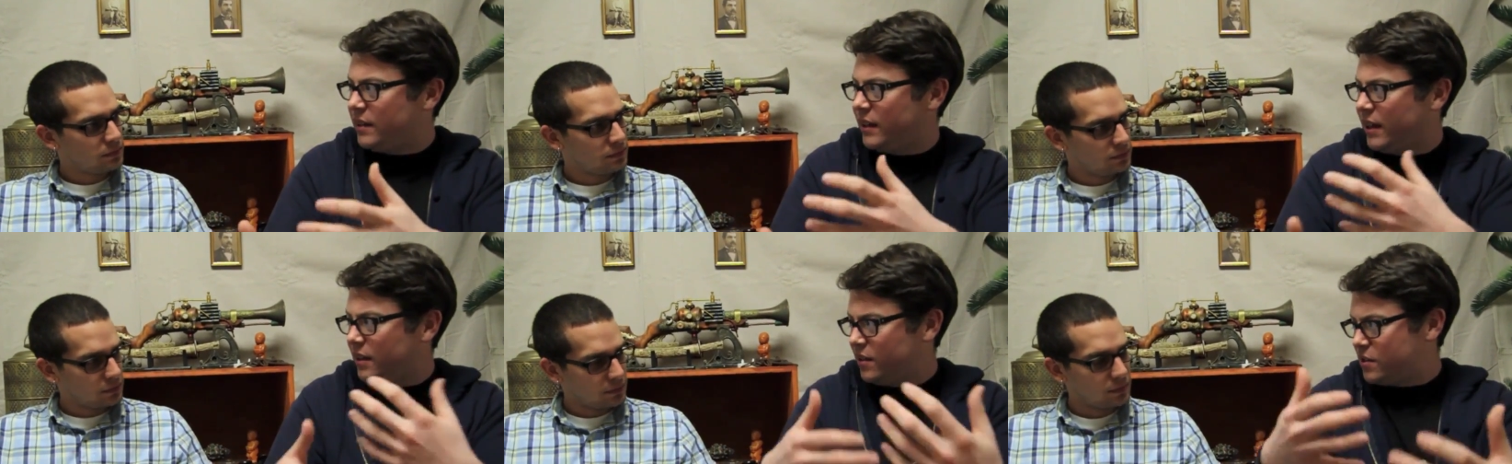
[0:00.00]

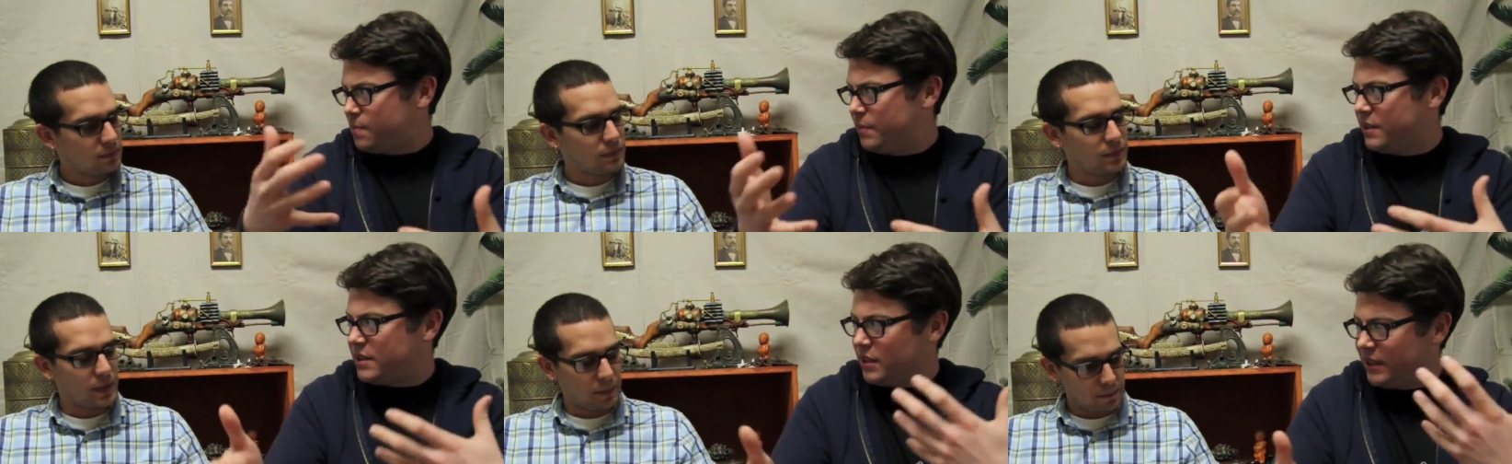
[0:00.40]

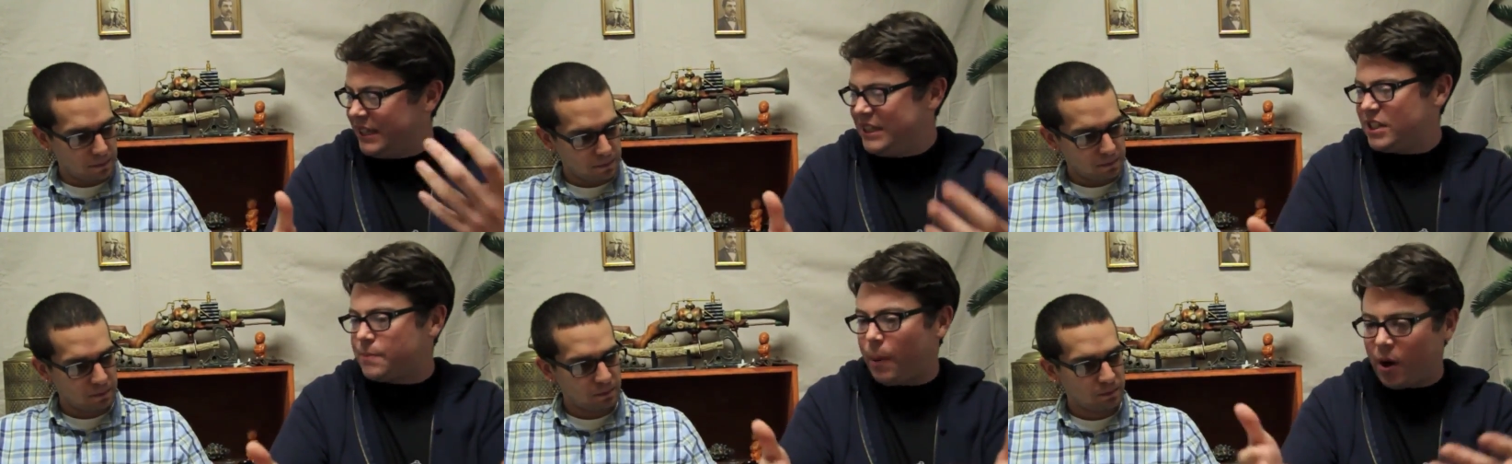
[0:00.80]
Speaker 1: To
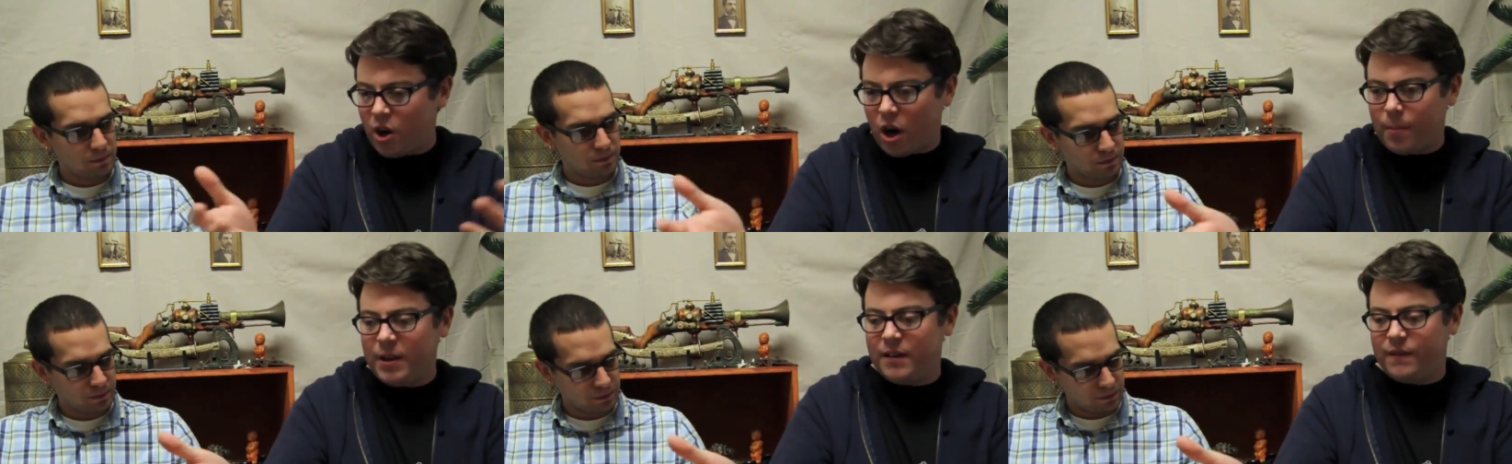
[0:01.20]
lead the Spartan
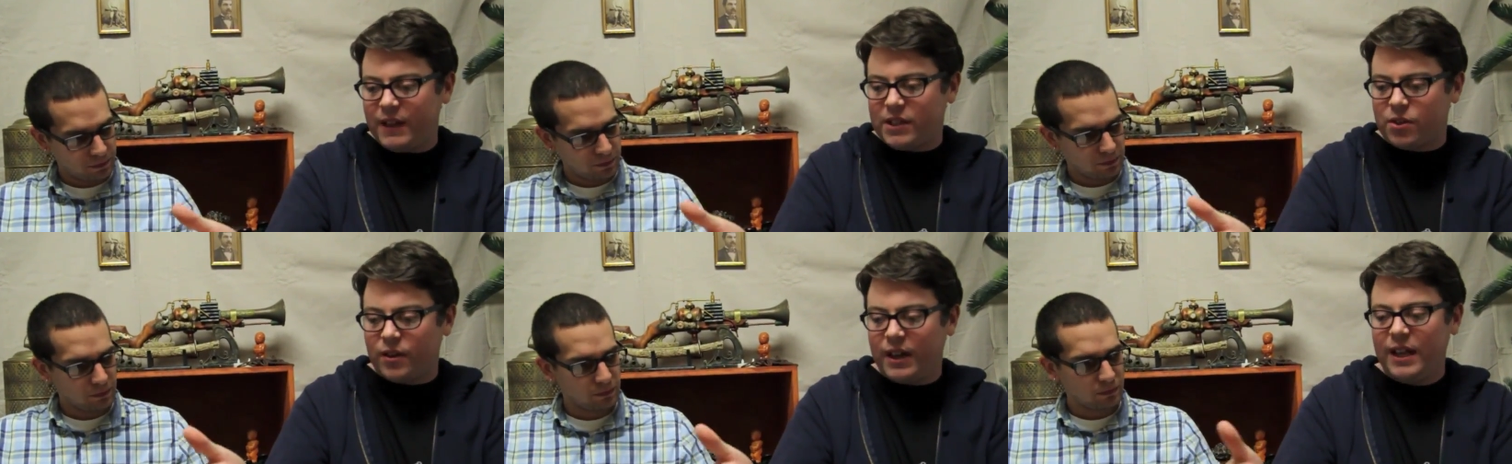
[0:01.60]
army to
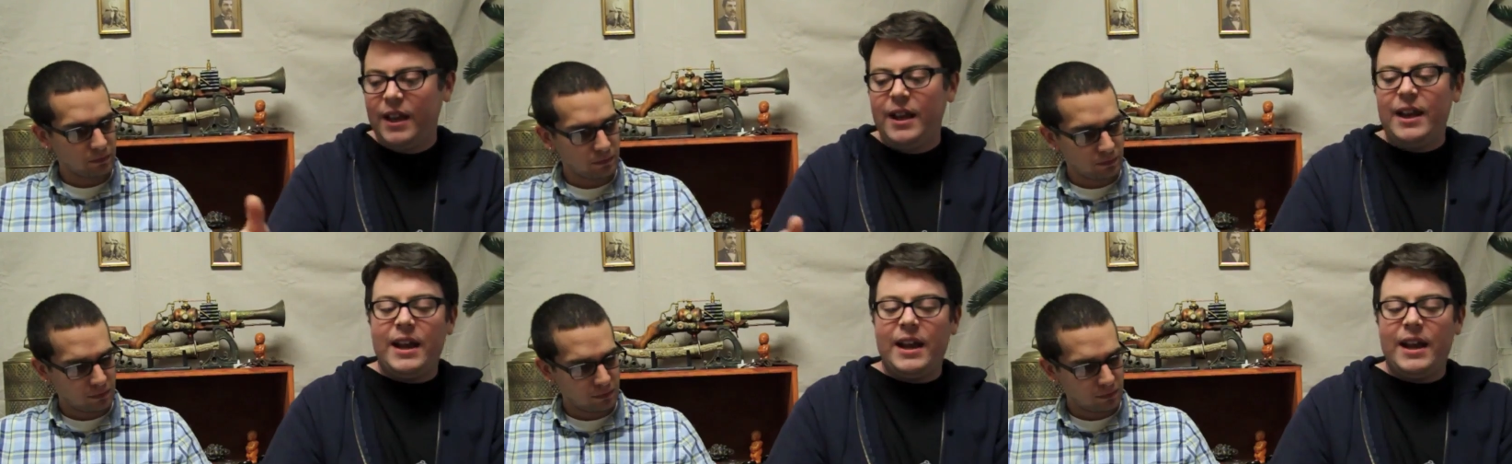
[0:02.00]
victory,